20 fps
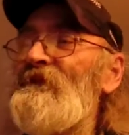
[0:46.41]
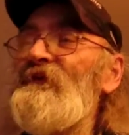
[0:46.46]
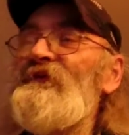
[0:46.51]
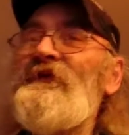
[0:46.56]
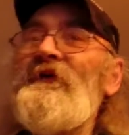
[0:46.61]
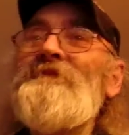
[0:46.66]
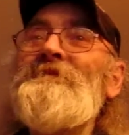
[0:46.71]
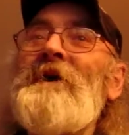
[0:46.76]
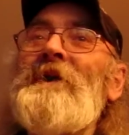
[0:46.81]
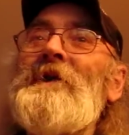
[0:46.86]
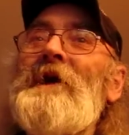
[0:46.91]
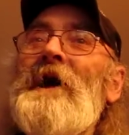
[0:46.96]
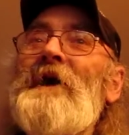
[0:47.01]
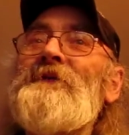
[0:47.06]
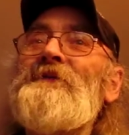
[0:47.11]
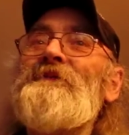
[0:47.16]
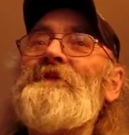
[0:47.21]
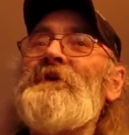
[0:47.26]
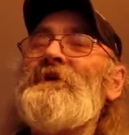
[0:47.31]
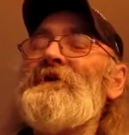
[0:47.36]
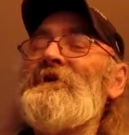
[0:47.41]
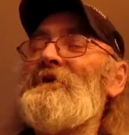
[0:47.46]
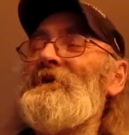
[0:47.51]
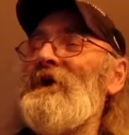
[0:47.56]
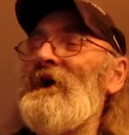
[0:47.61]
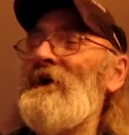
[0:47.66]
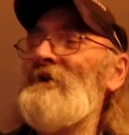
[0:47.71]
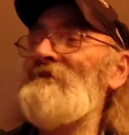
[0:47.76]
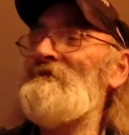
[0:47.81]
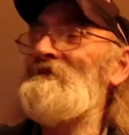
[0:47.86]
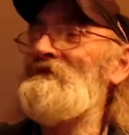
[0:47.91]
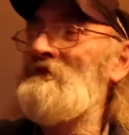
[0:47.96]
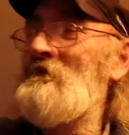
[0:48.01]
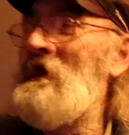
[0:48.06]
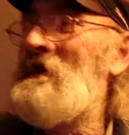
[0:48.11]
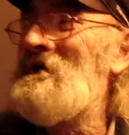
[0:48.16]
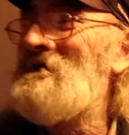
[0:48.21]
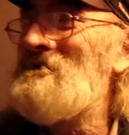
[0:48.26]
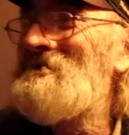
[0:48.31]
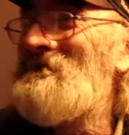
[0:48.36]
you've seen my last video,
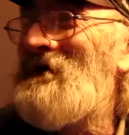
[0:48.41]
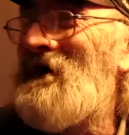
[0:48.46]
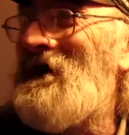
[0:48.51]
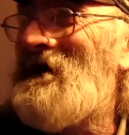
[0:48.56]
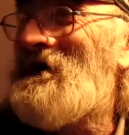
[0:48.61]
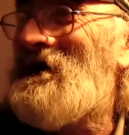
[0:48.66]
I